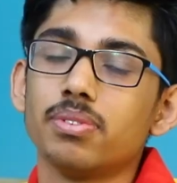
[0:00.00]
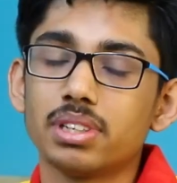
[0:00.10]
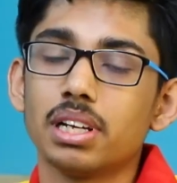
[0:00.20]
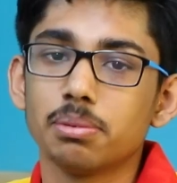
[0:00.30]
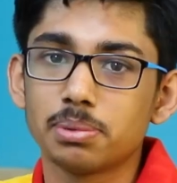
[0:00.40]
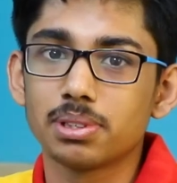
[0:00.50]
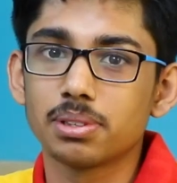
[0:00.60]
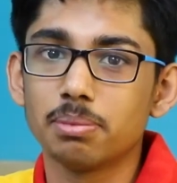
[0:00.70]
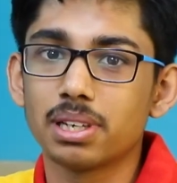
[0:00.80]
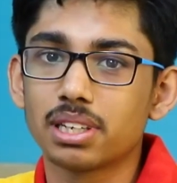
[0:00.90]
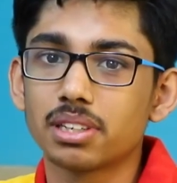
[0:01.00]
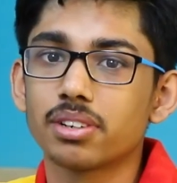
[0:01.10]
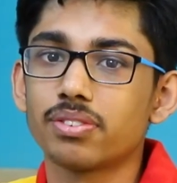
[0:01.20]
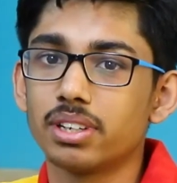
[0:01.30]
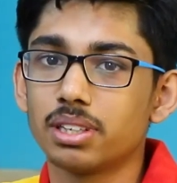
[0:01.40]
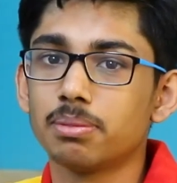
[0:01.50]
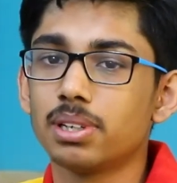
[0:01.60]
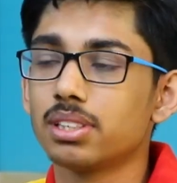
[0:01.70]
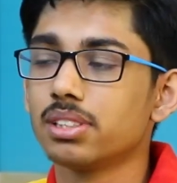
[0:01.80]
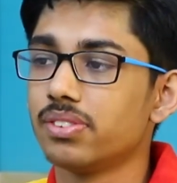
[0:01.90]
which helps making your
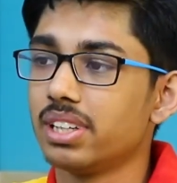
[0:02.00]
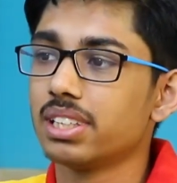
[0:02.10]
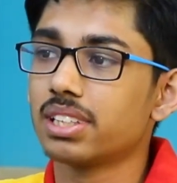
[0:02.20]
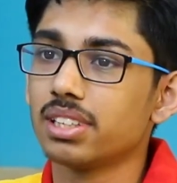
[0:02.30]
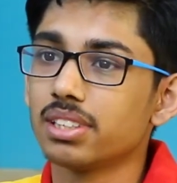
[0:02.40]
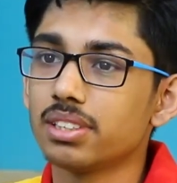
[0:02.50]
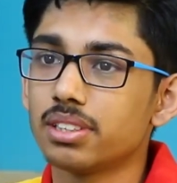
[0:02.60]
fundamentals very clear.